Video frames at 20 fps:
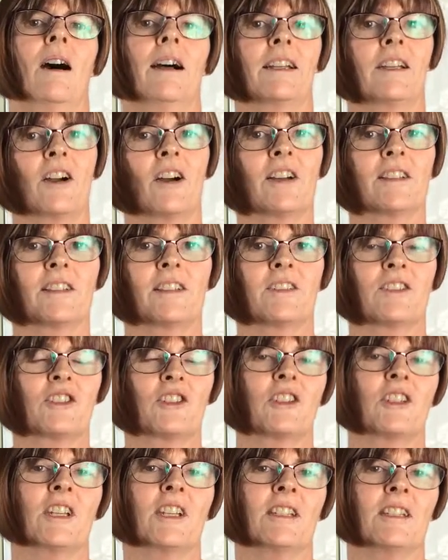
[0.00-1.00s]
Hi guys,
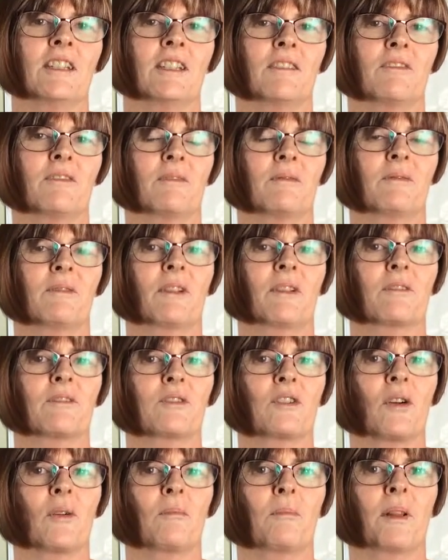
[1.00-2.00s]
it's Janine here from Phil and
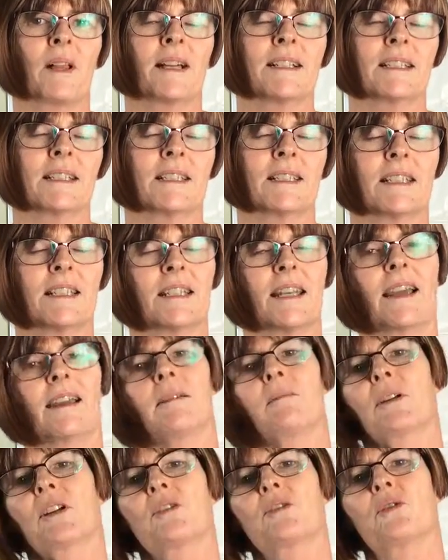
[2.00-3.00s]
Tom Plus and today
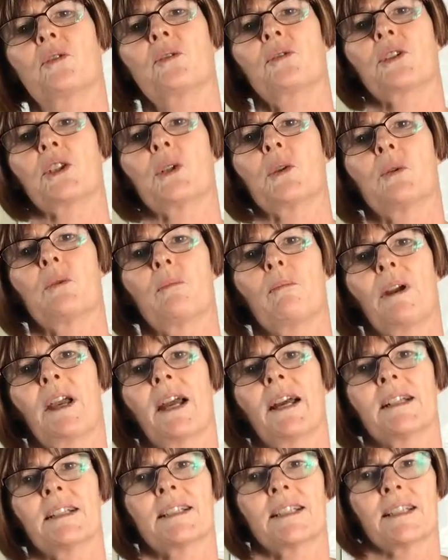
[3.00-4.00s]
I'm going to talk to you
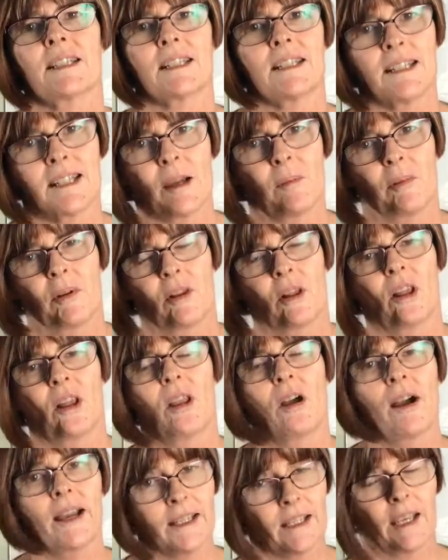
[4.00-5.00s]
about setting up a
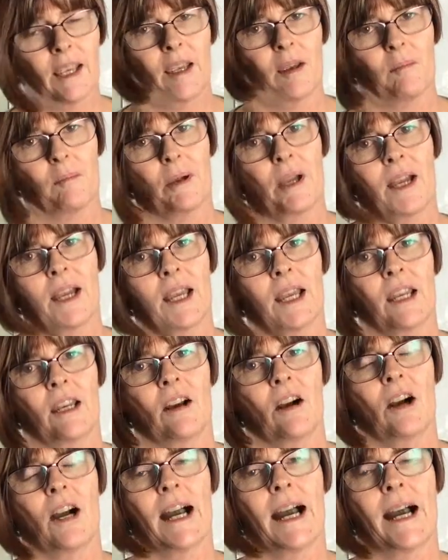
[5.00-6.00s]
like campaign
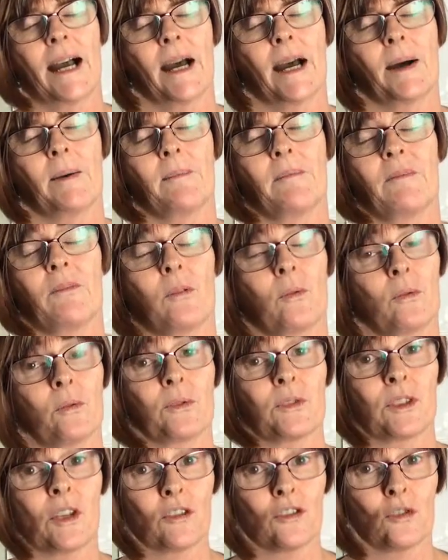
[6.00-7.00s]
um, for
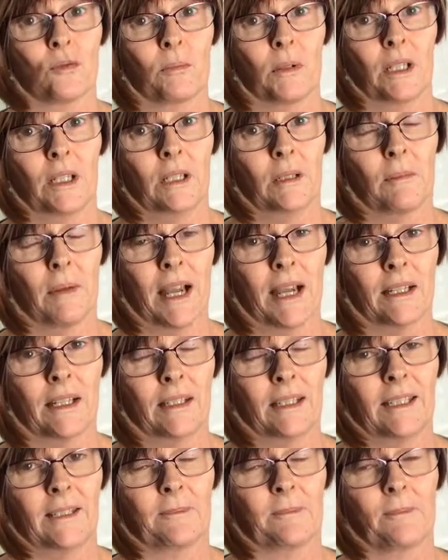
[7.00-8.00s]
social media
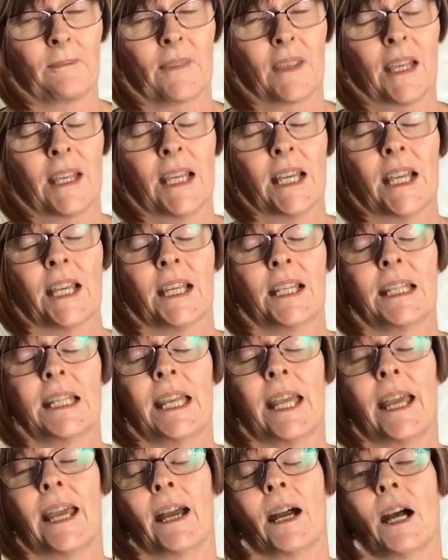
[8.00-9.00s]
marketing.
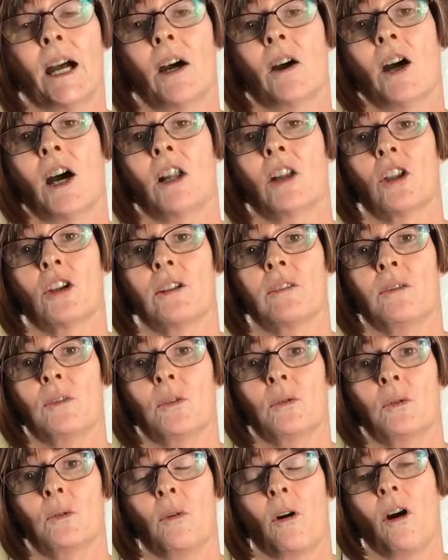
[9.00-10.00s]
Now, a lot of
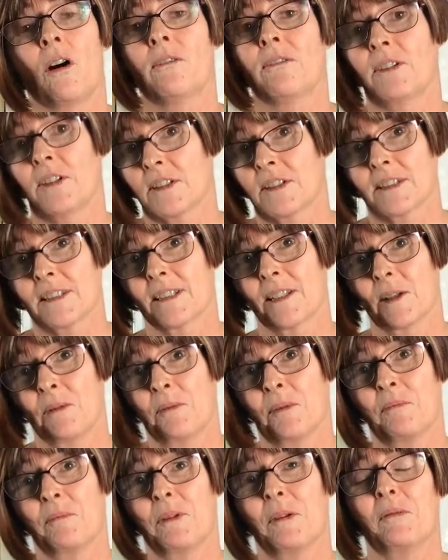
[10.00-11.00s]
you obviously
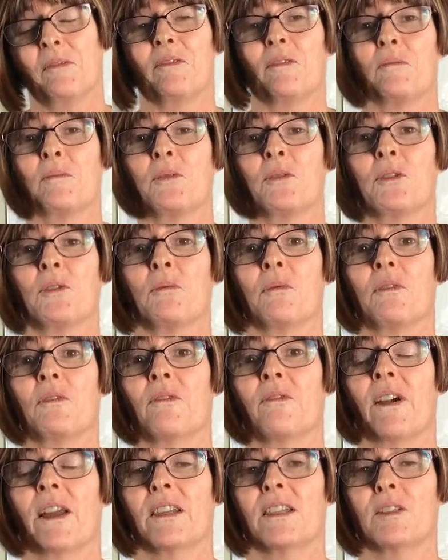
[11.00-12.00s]
would be familiar with
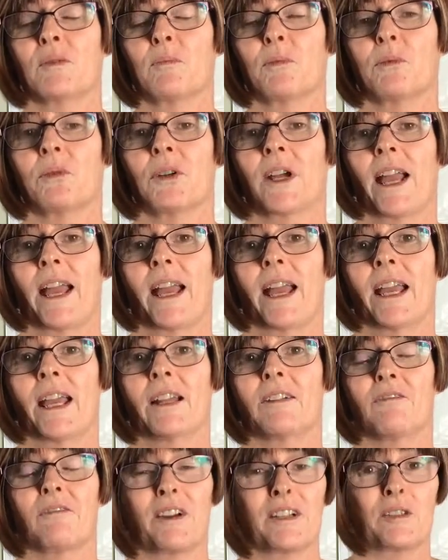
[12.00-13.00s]
Facebook
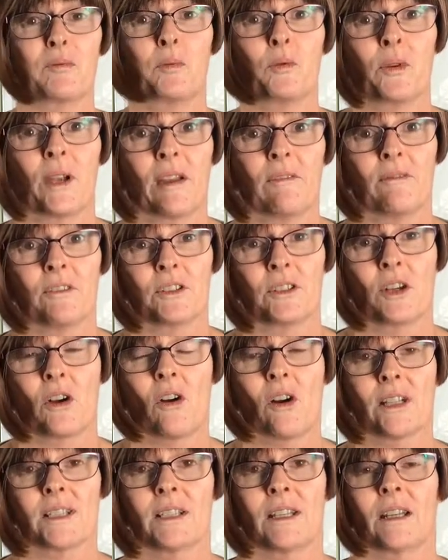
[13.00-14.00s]
and Facebook
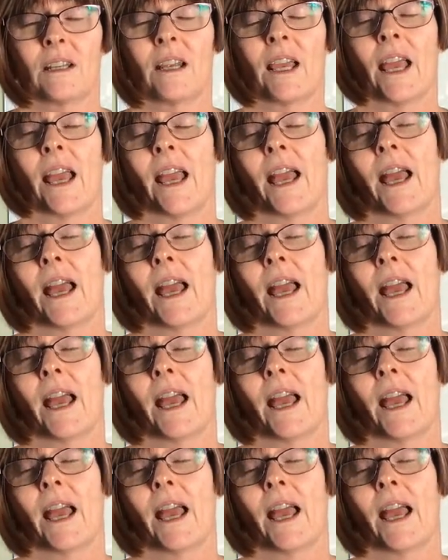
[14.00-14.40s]
advertising.